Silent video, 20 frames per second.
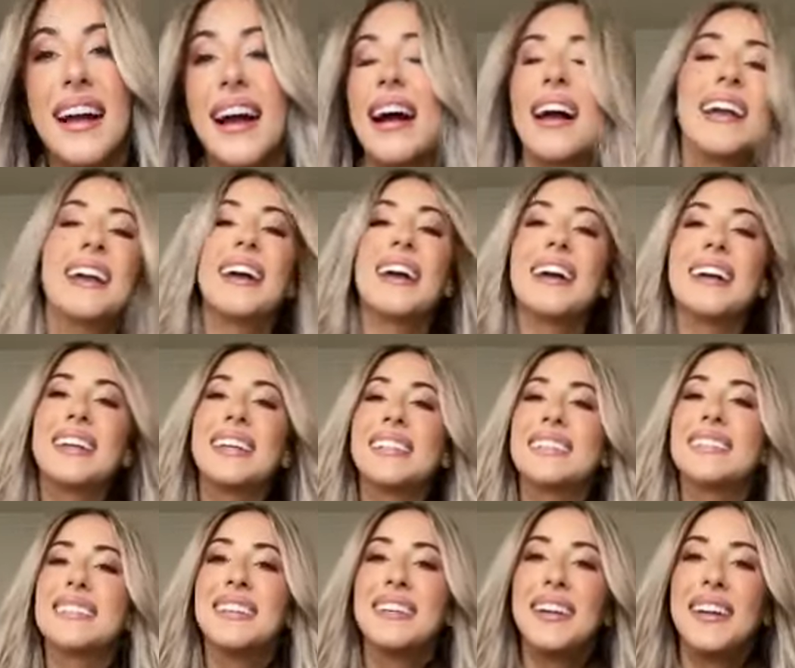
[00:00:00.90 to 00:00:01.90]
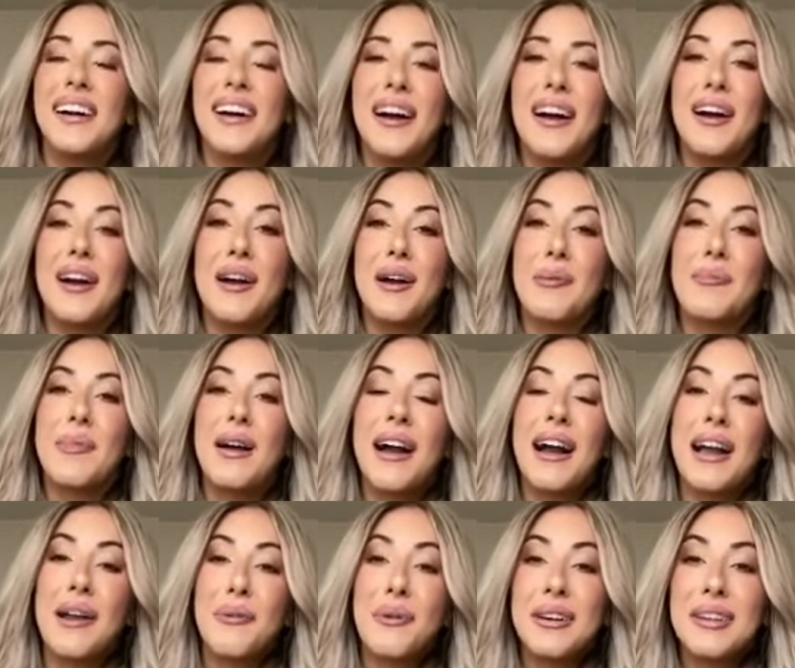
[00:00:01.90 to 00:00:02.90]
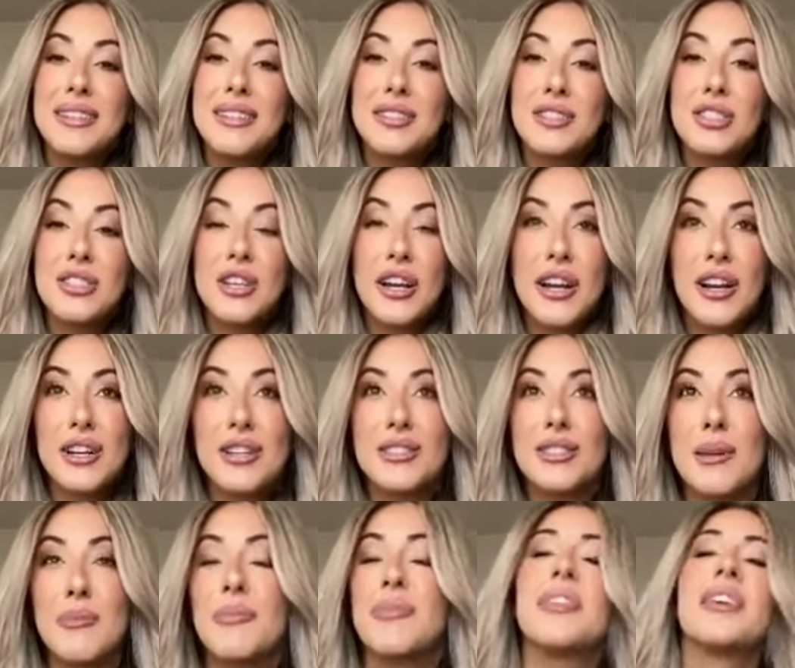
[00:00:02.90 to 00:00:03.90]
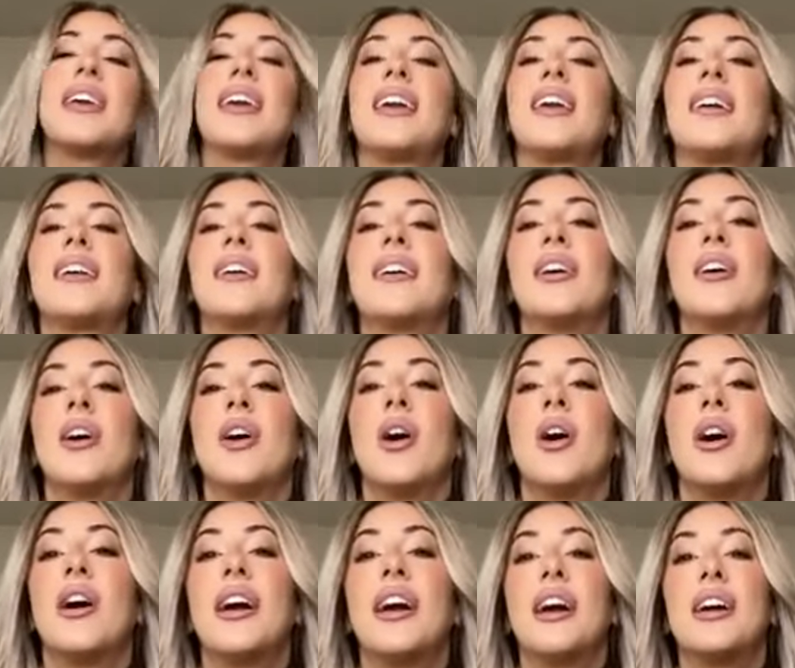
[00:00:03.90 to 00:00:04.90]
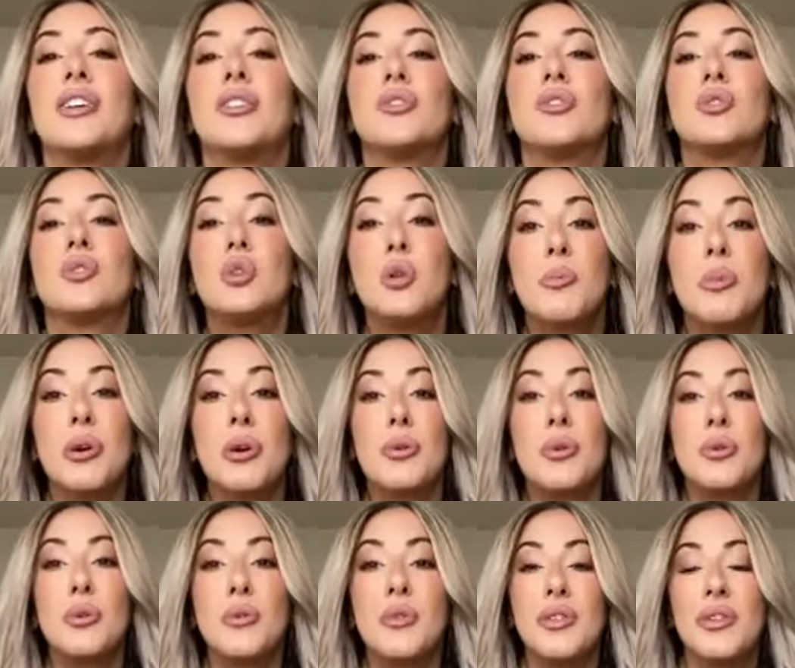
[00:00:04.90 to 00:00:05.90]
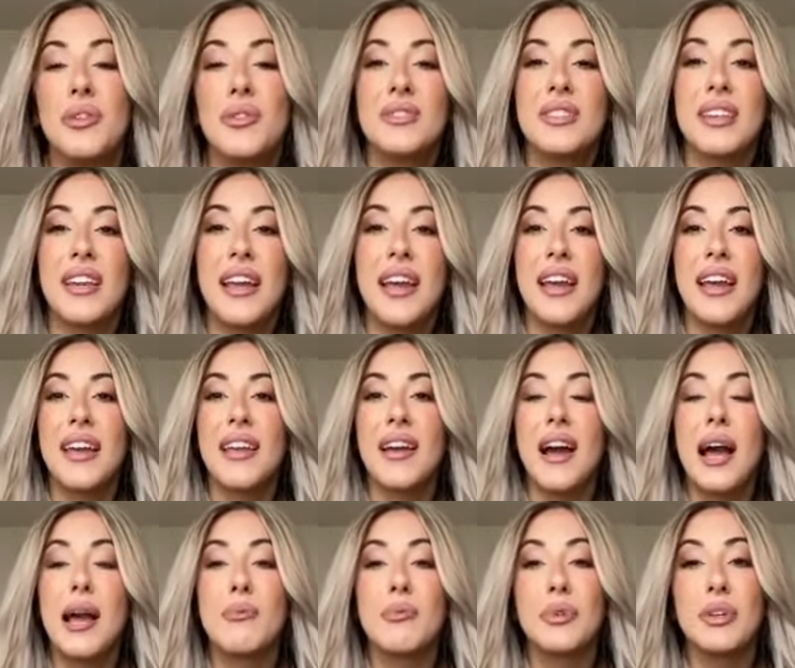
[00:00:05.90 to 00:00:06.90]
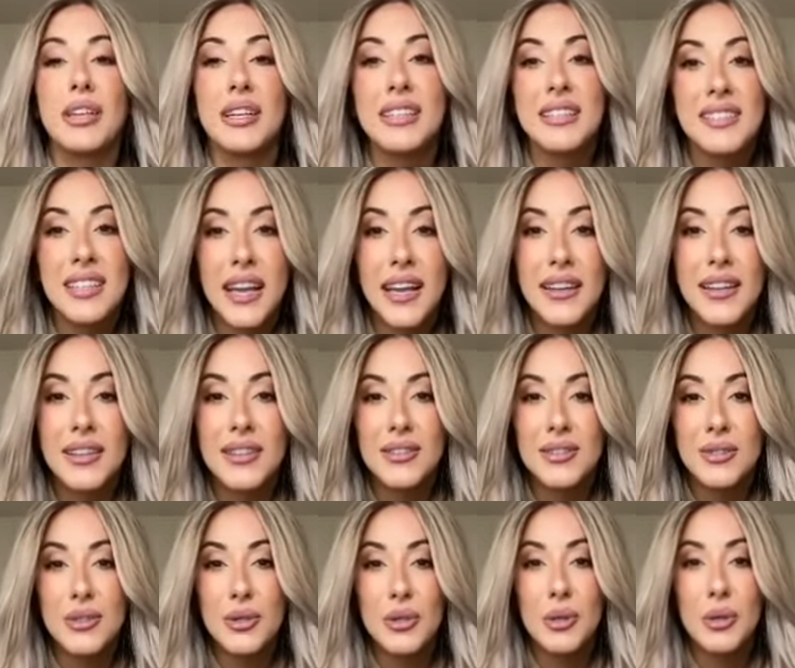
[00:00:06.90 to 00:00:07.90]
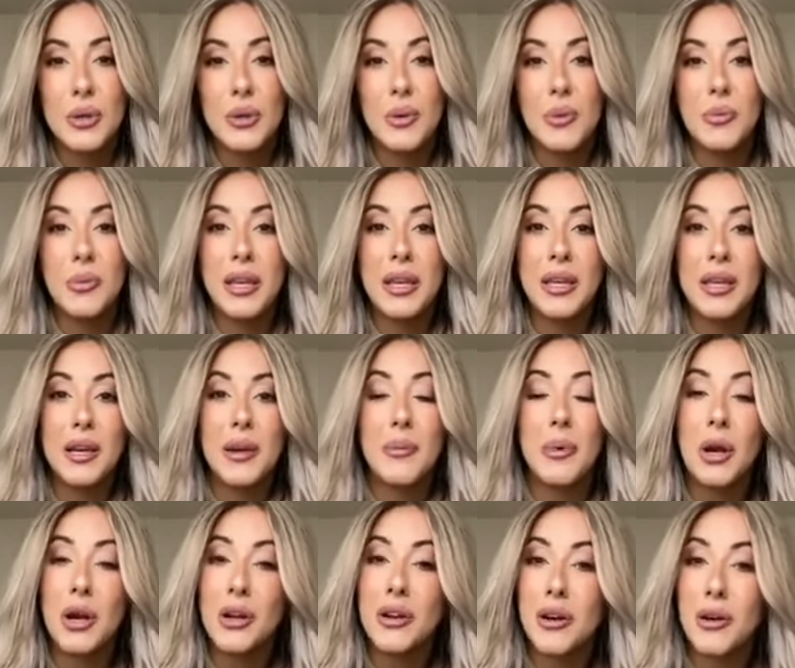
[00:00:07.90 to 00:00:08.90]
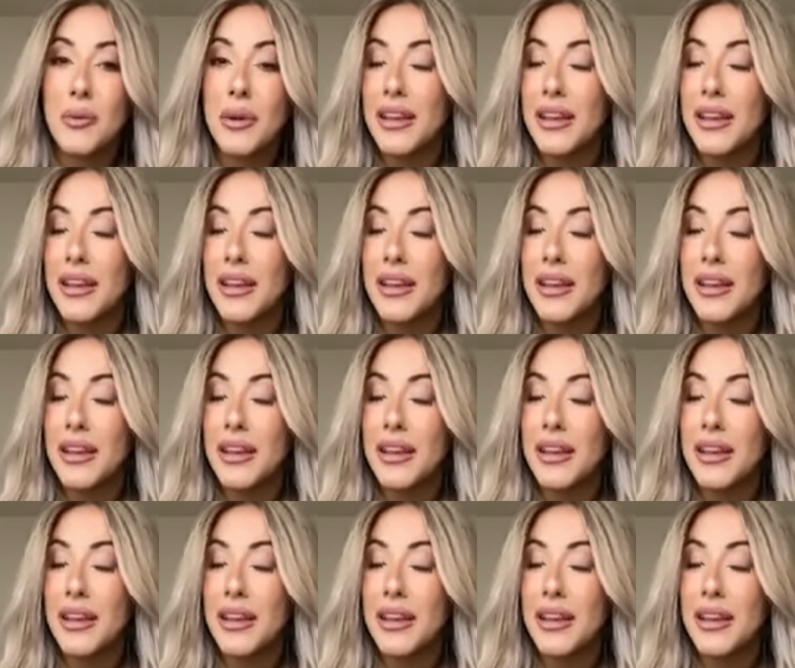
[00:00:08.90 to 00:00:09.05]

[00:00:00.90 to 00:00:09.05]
Hi guys, um, I want to share something super cool with you today. I'm really excited to be a partner